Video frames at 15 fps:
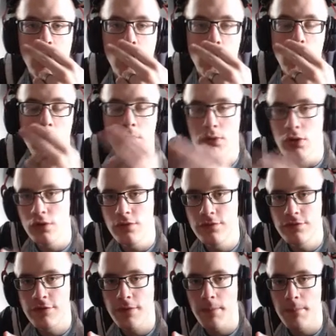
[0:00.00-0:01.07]

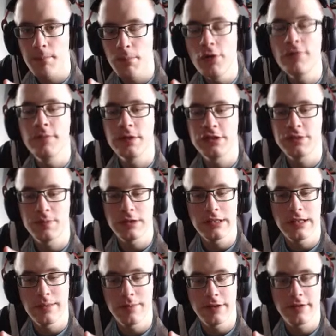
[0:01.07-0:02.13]
Removes movement speed
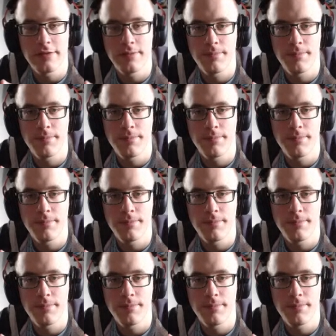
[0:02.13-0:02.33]
limit.